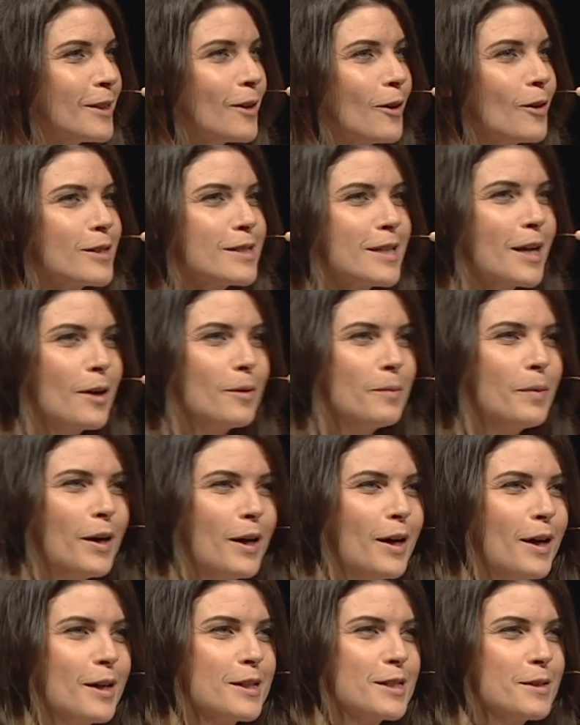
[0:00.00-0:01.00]
Cocktail
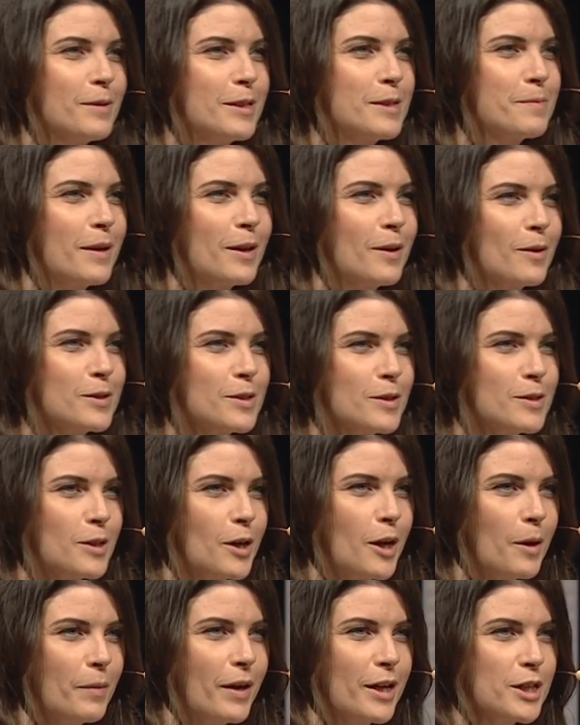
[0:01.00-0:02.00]
bar, so we spent lots of
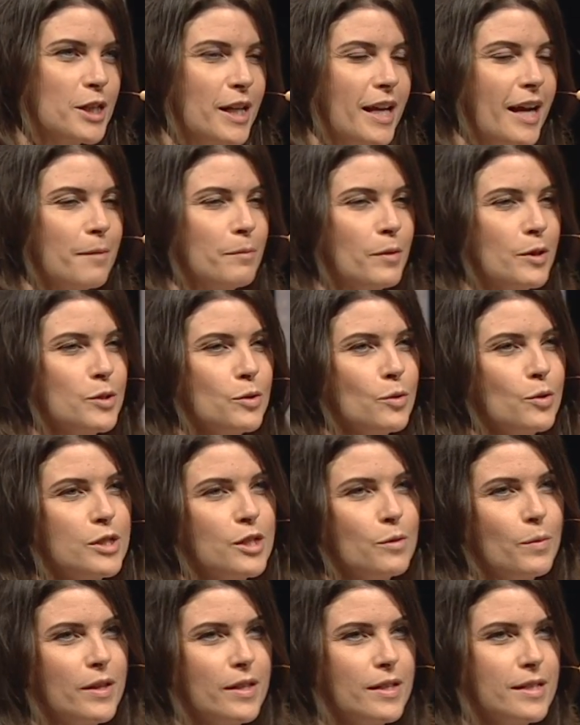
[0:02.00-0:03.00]
time. We actually had my daughter
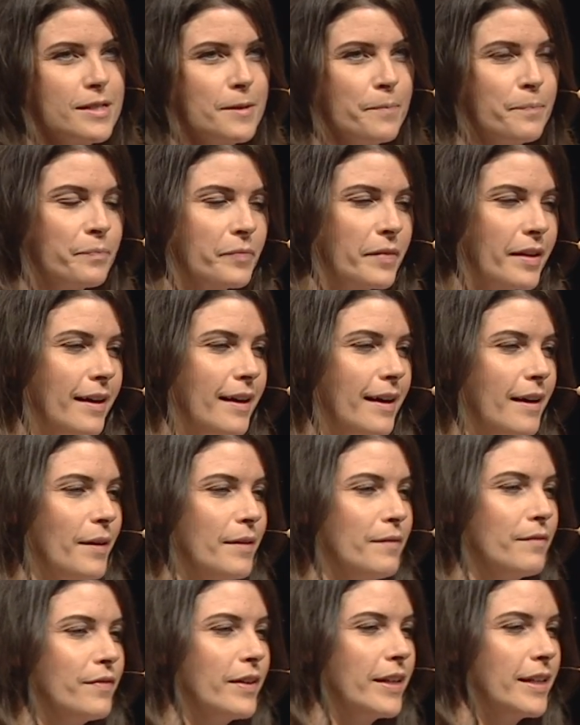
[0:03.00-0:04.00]
with us out
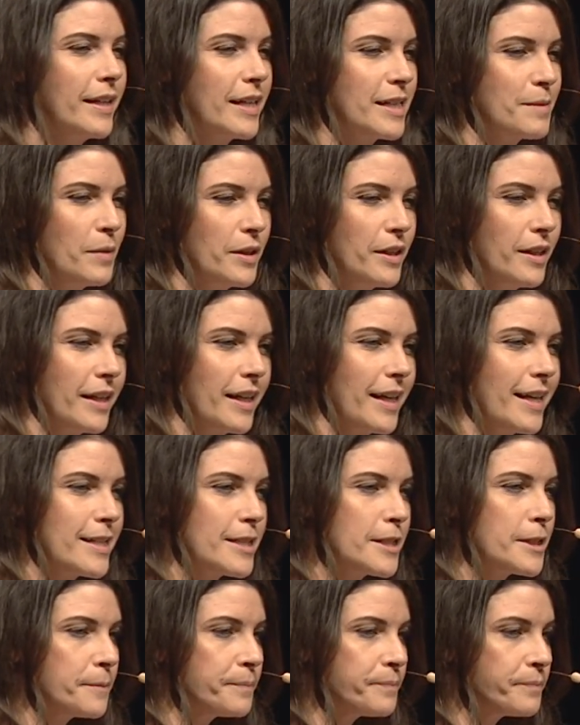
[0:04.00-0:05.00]
in Phoenix, my
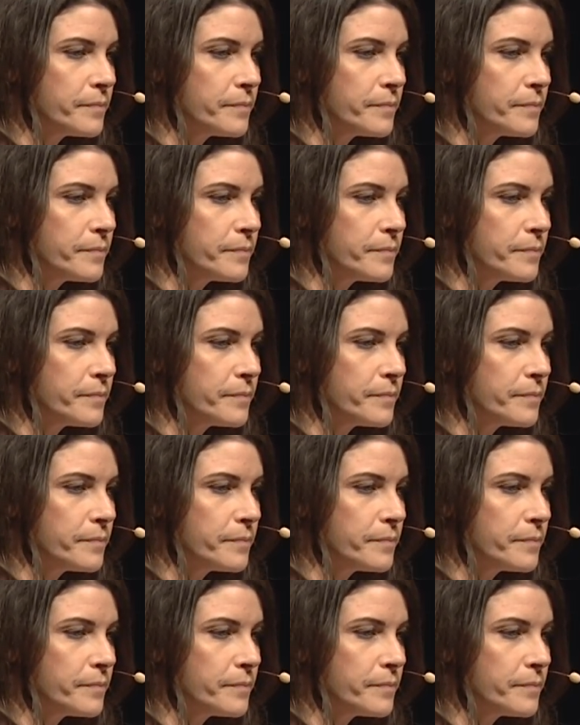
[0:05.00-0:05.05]
youngest.